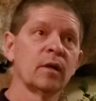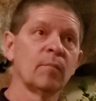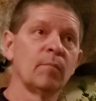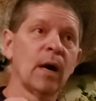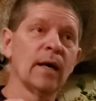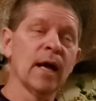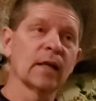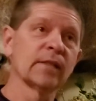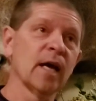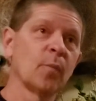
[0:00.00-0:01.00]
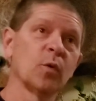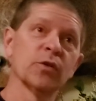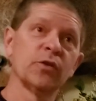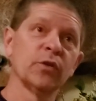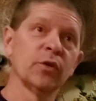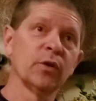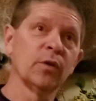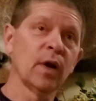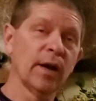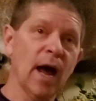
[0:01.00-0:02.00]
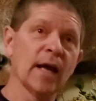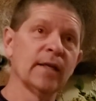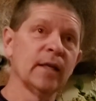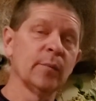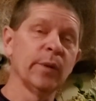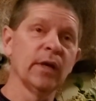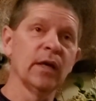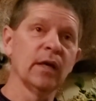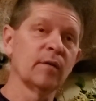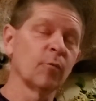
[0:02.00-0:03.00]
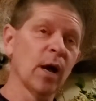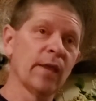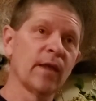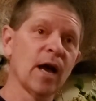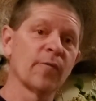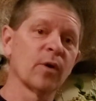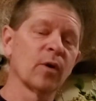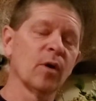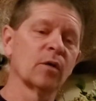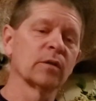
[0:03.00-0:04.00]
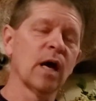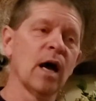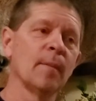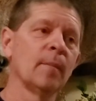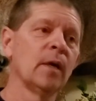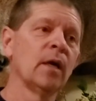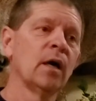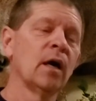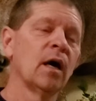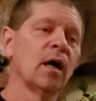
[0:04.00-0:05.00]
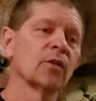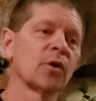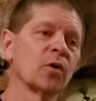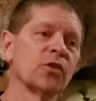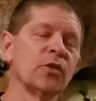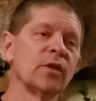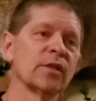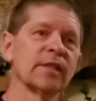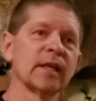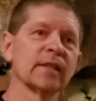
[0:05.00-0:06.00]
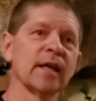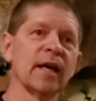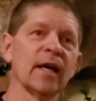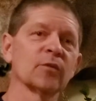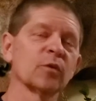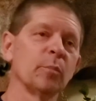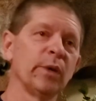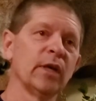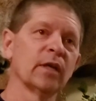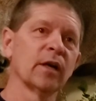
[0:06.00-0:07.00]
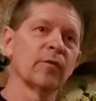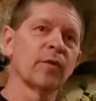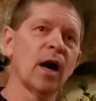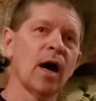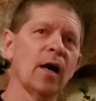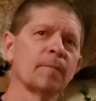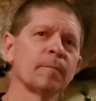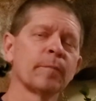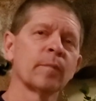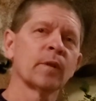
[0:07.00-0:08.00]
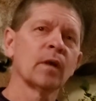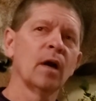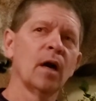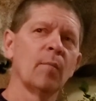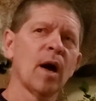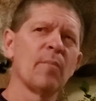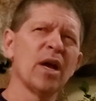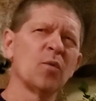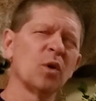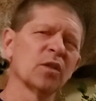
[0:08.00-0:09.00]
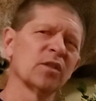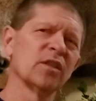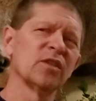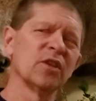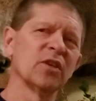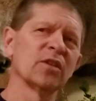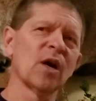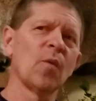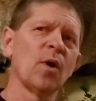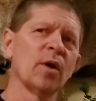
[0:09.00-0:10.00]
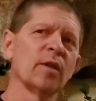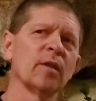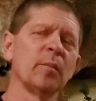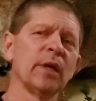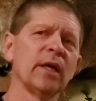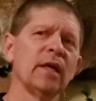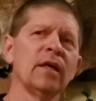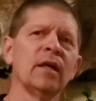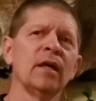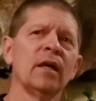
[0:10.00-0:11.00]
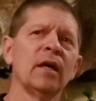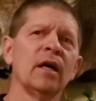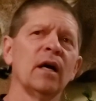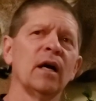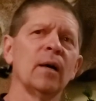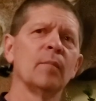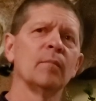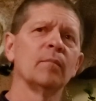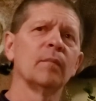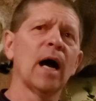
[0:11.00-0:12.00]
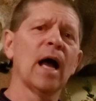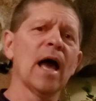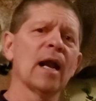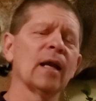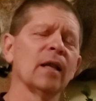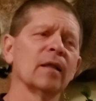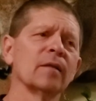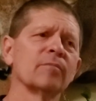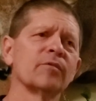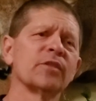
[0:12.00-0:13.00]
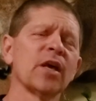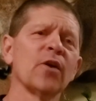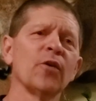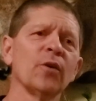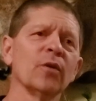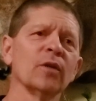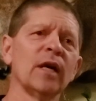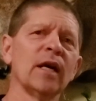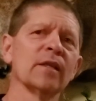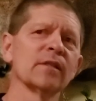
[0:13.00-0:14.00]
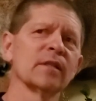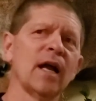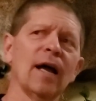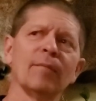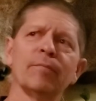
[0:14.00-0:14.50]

my next step was to a 19 pin, ran that for a long time. Started shooting a 6X with the B clarifier. My pin wasn't as good as I wanted it to be. I had a little center drilled lens that I